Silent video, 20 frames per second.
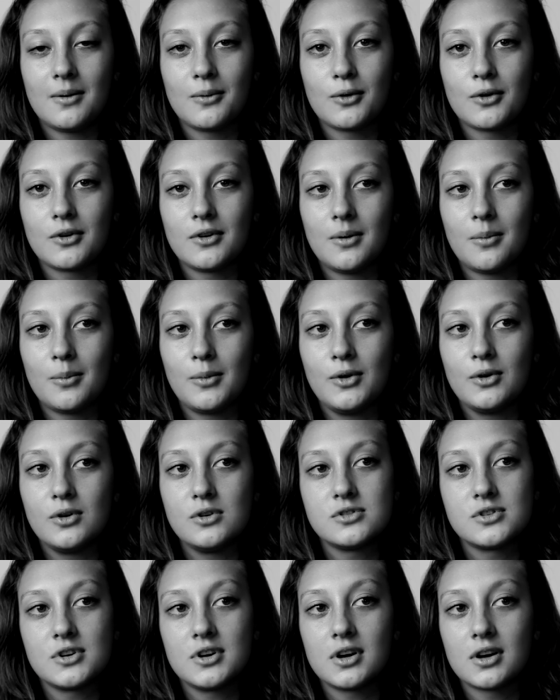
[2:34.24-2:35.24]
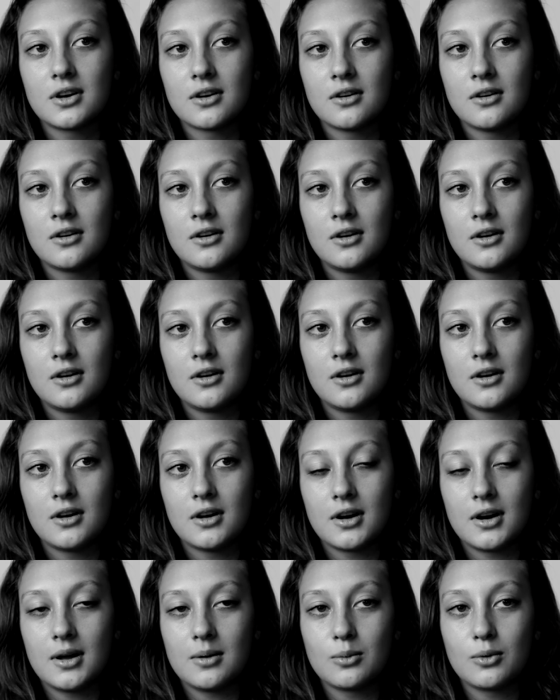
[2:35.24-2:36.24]
I'm good at music
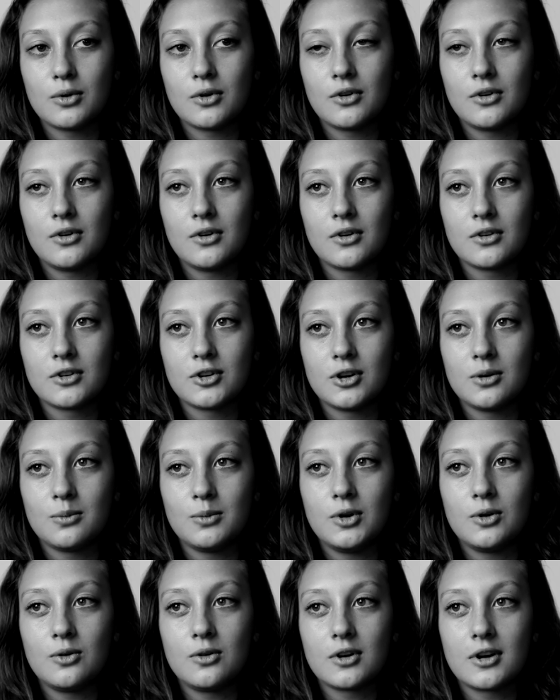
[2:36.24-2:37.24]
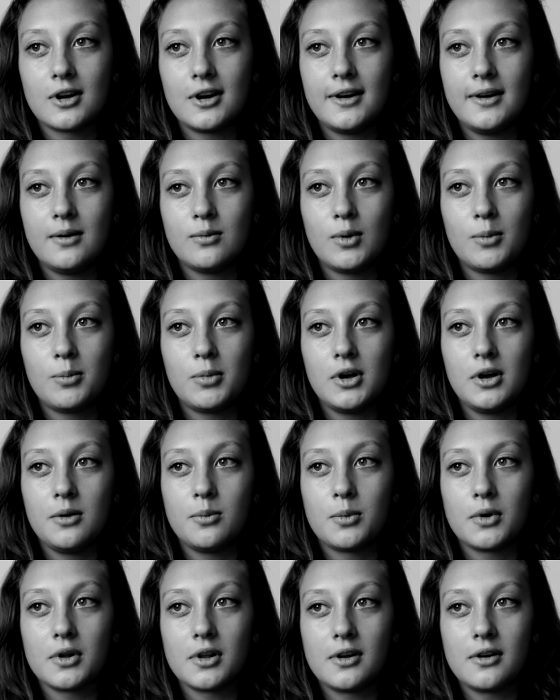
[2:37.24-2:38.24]
and I'm good at communicating with
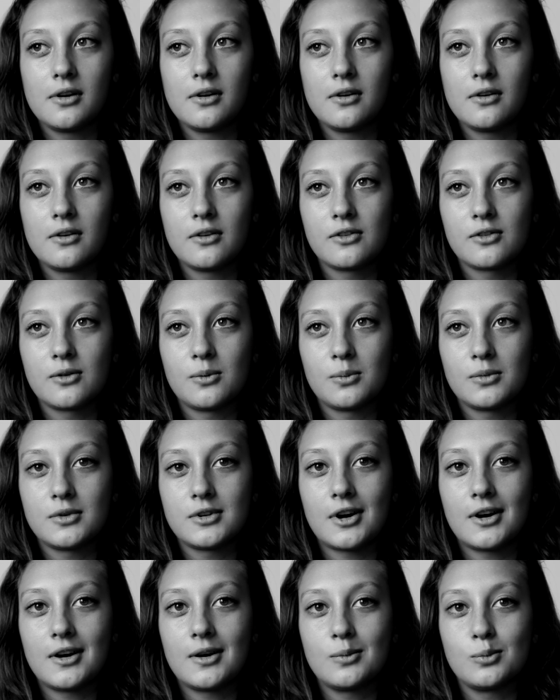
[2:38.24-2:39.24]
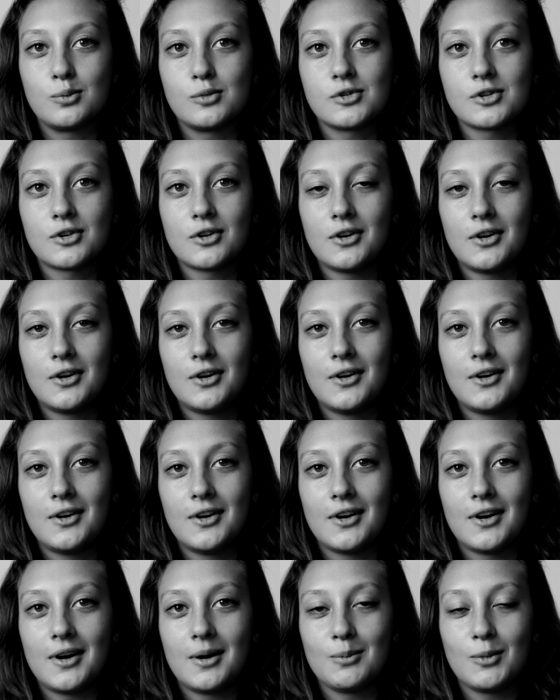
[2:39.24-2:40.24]
people, and sometimes
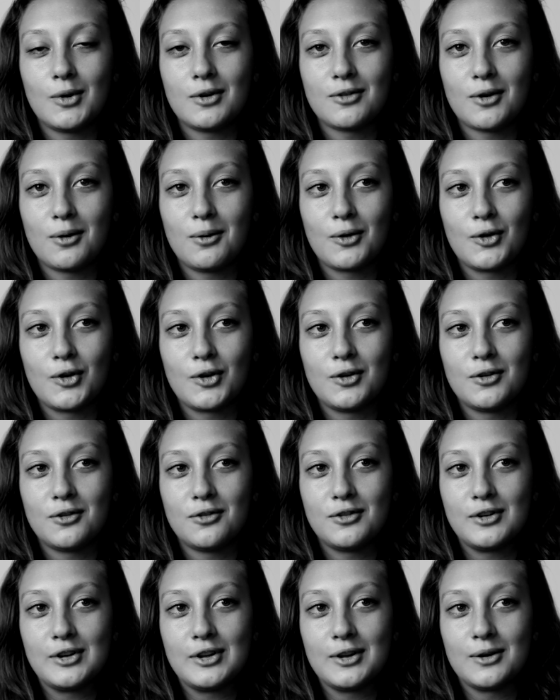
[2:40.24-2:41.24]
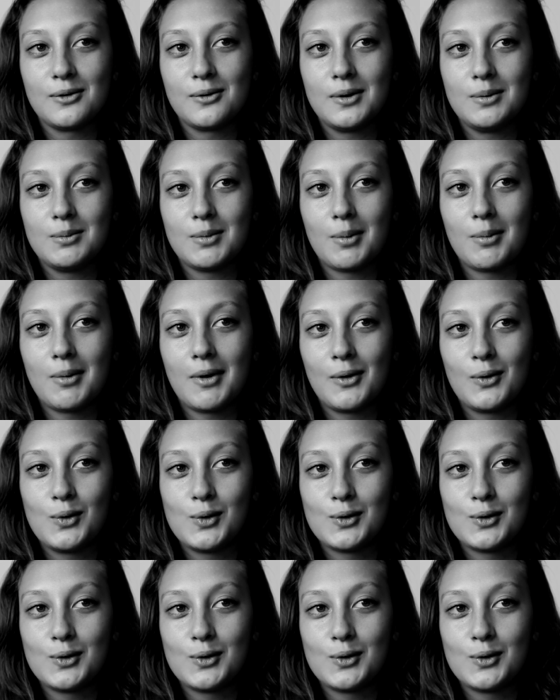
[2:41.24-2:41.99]
I'm not very good at filtering my mouth.